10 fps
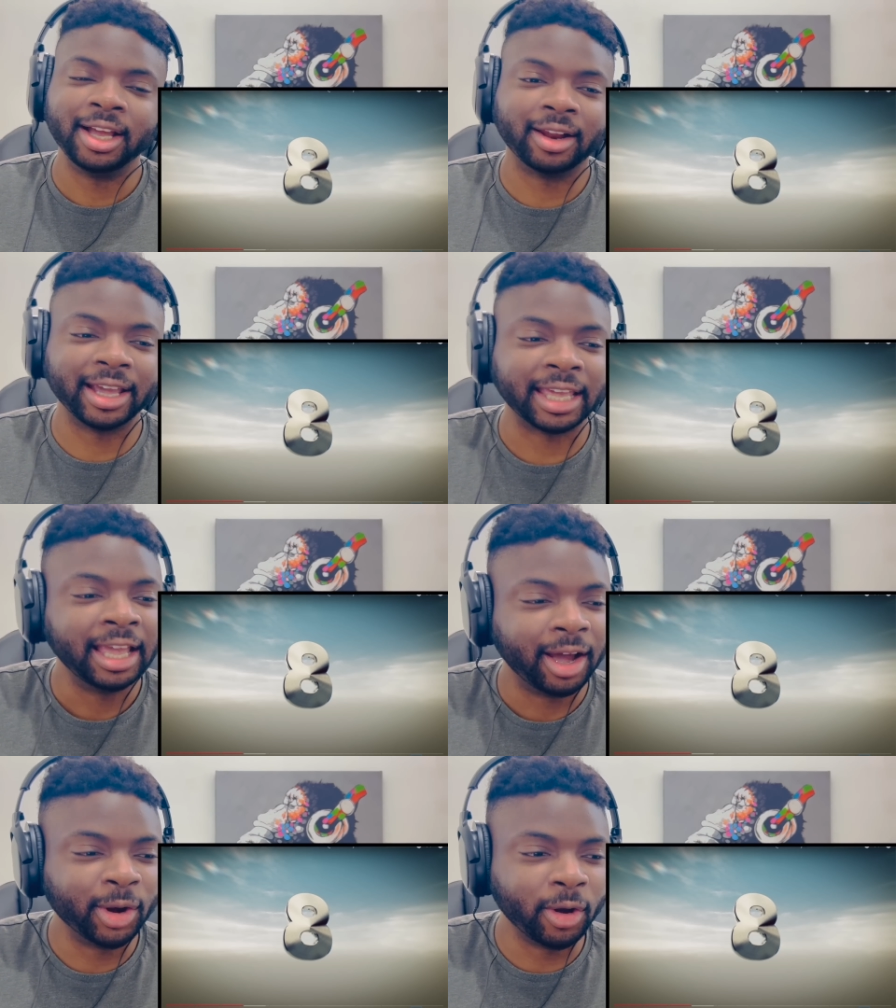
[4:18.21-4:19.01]
like
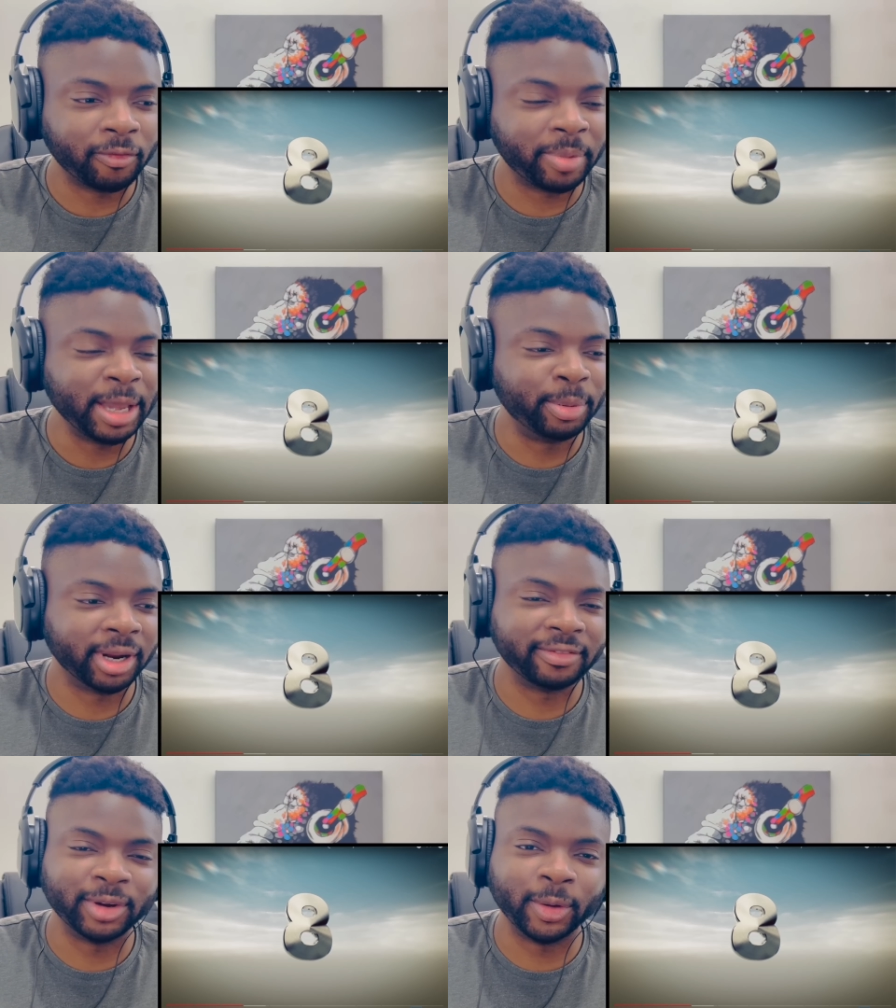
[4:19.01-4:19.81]
a lot of people
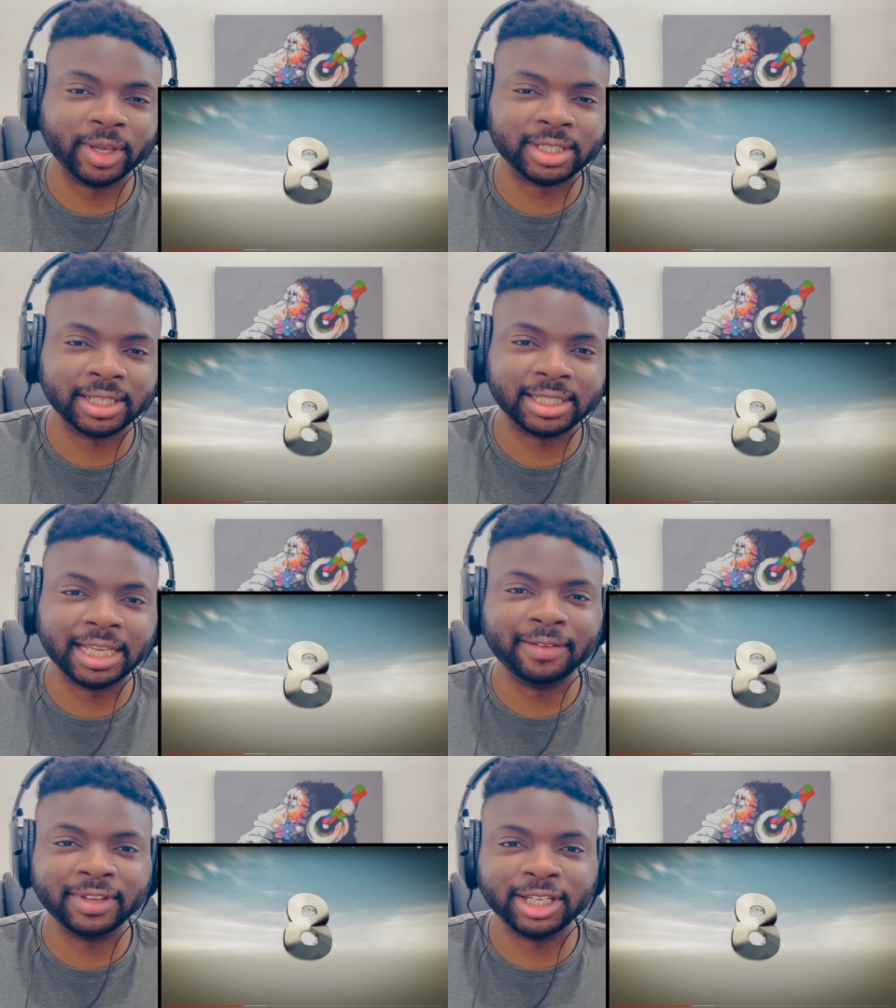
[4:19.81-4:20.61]
I've noticed in
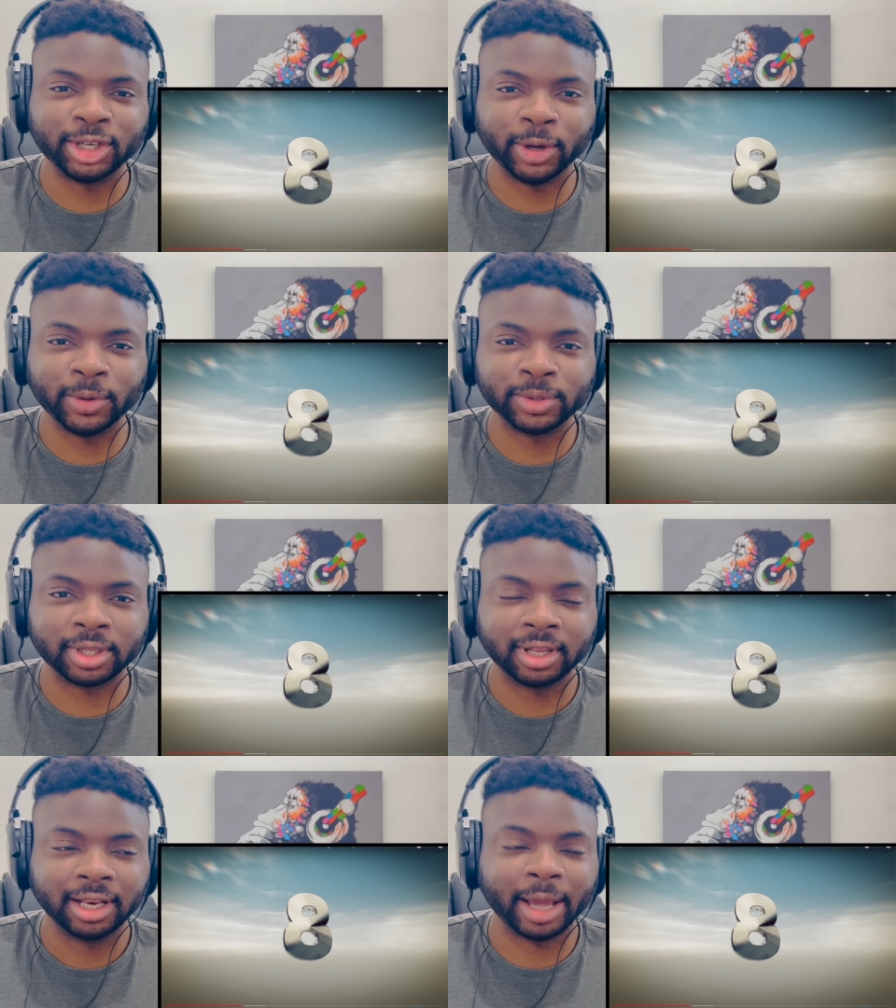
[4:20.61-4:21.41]
TV shows
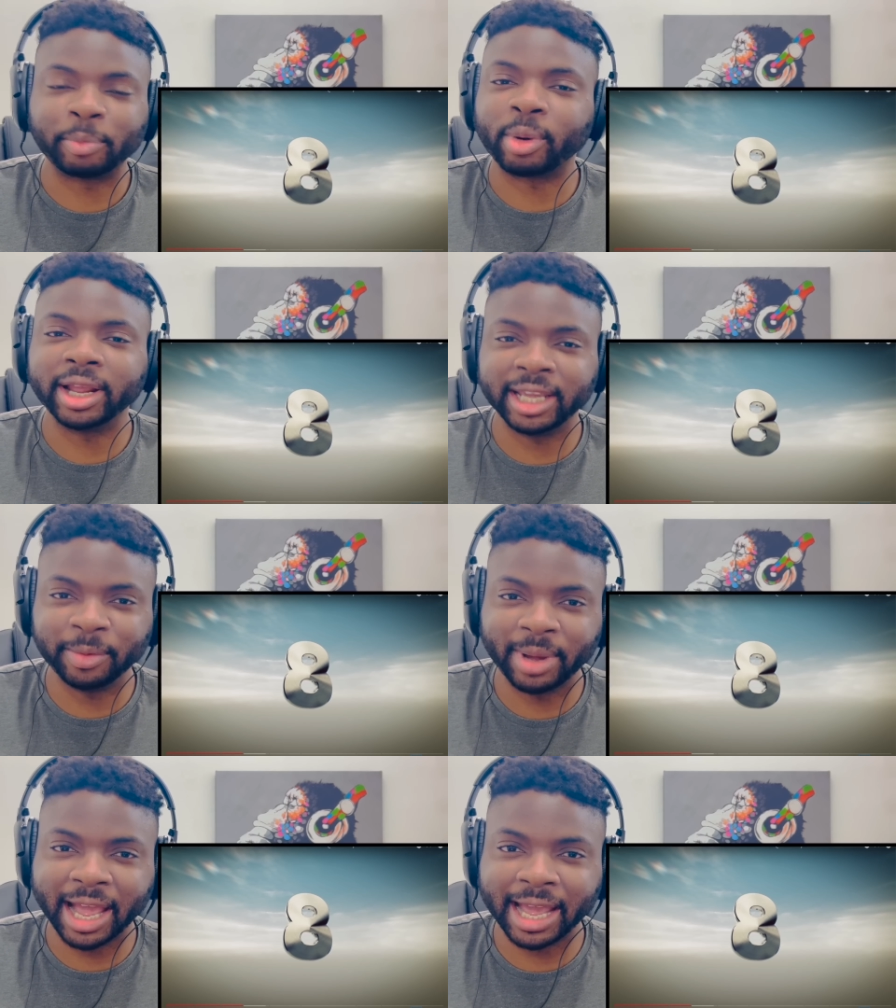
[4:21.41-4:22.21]
like Breaking
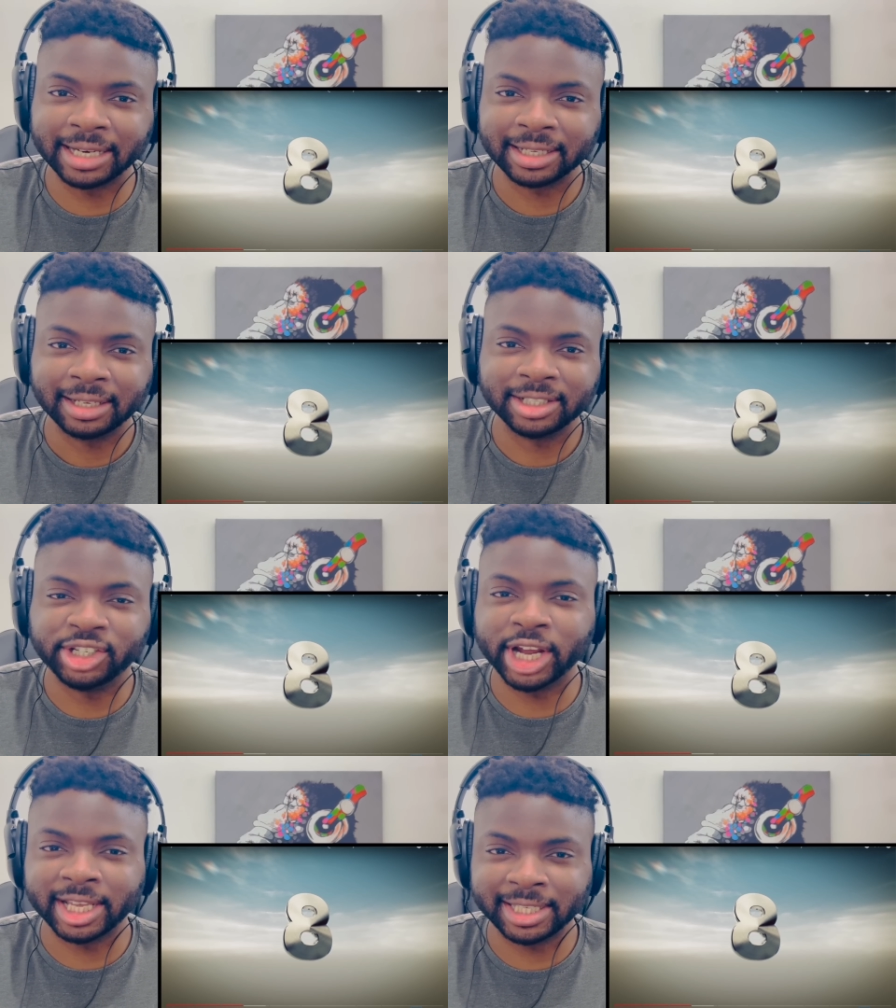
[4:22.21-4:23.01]
Bad,
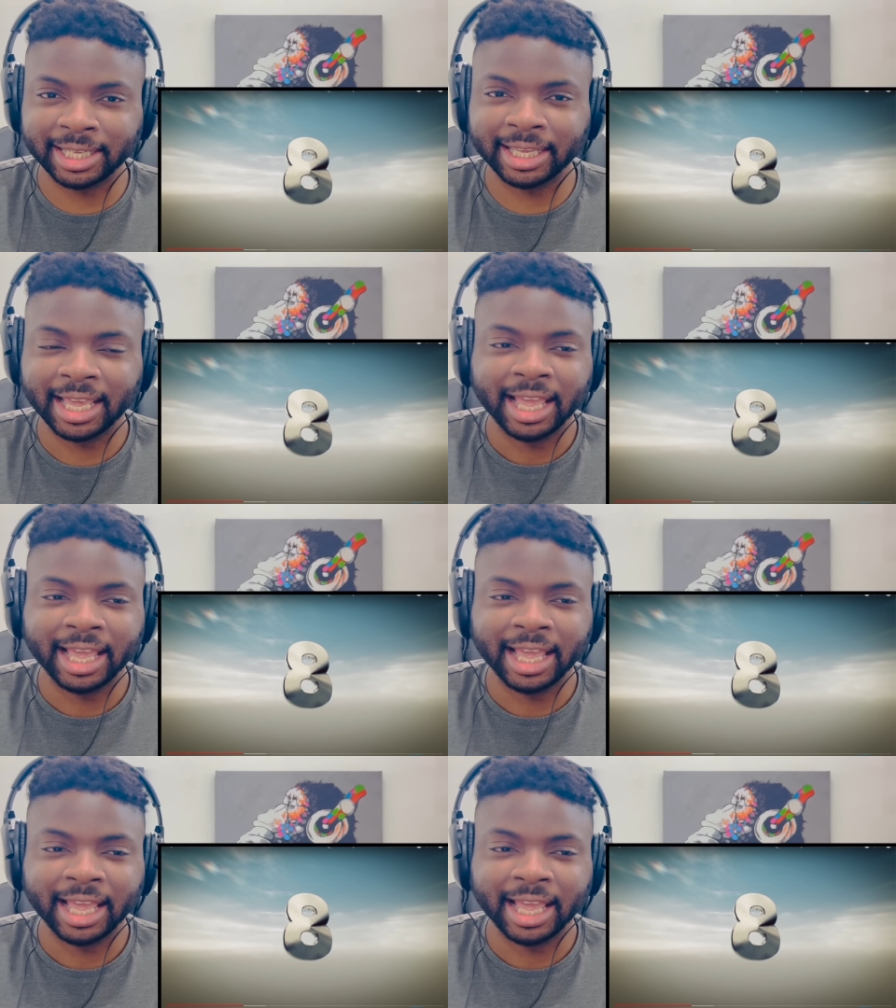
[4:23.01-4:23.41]
Jesse,